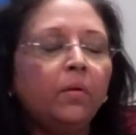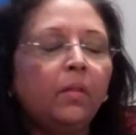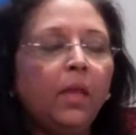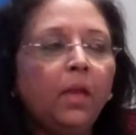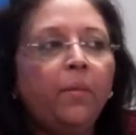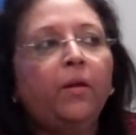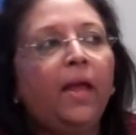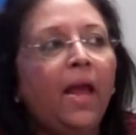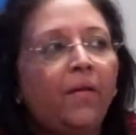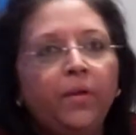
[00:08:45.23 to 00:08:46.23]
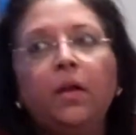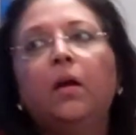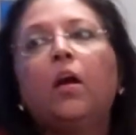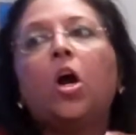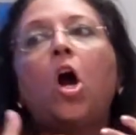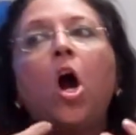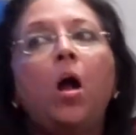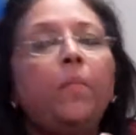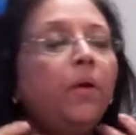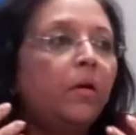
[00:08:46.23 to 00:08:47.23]
think about having a
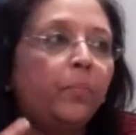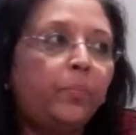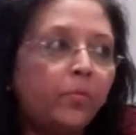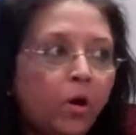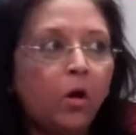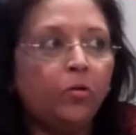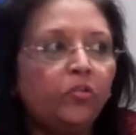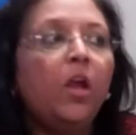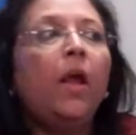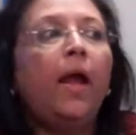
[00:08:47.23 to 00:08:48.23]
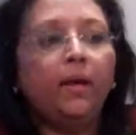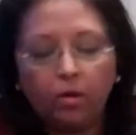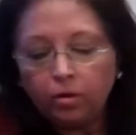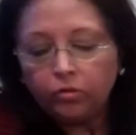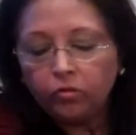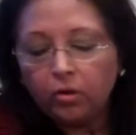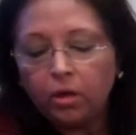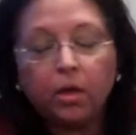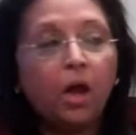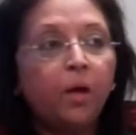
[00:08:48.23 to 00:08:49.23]
common approach and also a
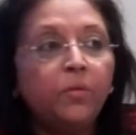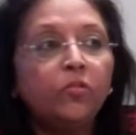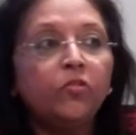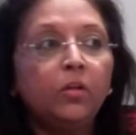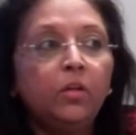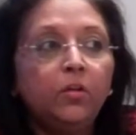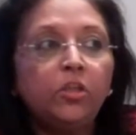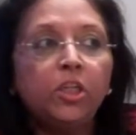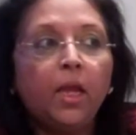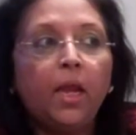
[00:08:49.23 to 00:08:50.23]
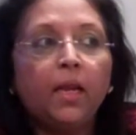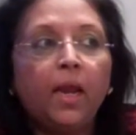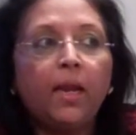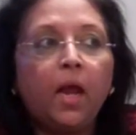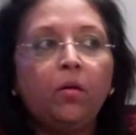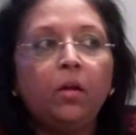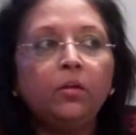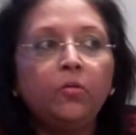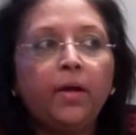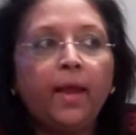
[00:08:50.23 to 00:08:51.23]
common solution. And how long
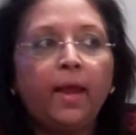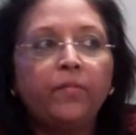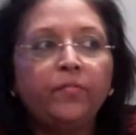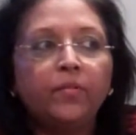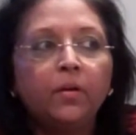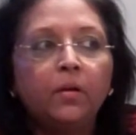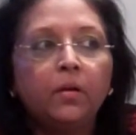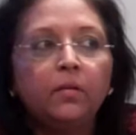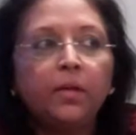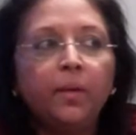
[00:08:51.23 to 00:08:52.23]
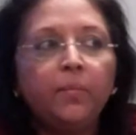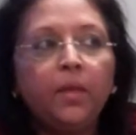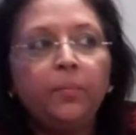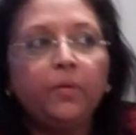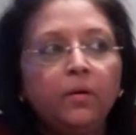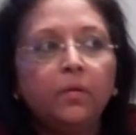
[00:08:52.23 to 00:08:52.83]
do I have? Timekeeper?